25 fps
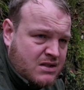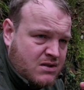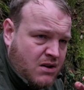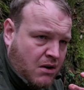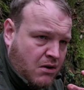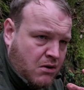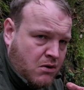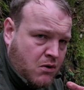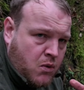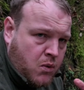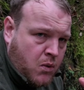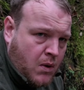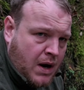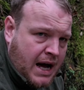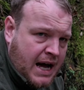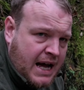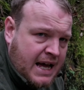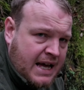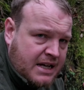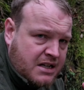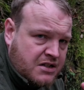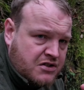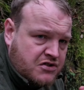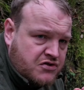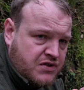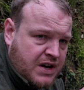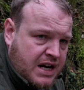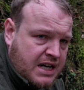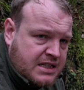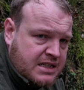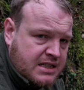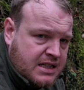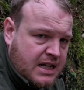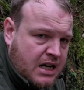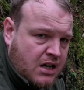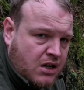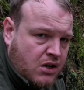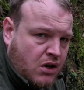it's not quite
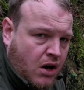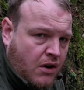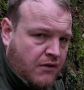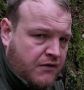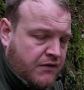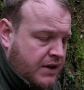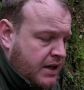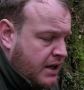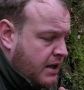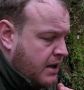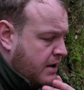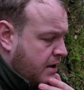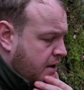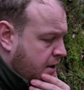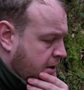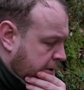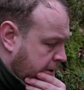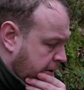extracted that coffee?